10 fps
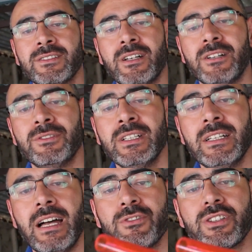So
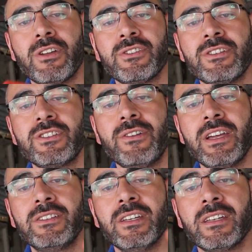I was
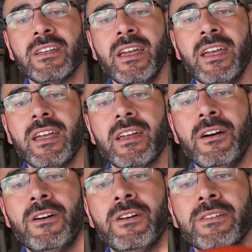concentrating
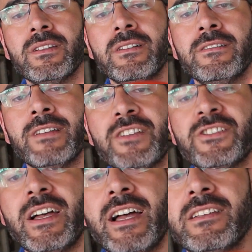on that
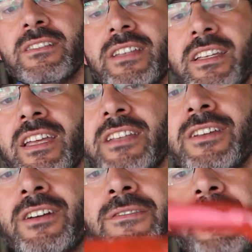side, didn't heat enough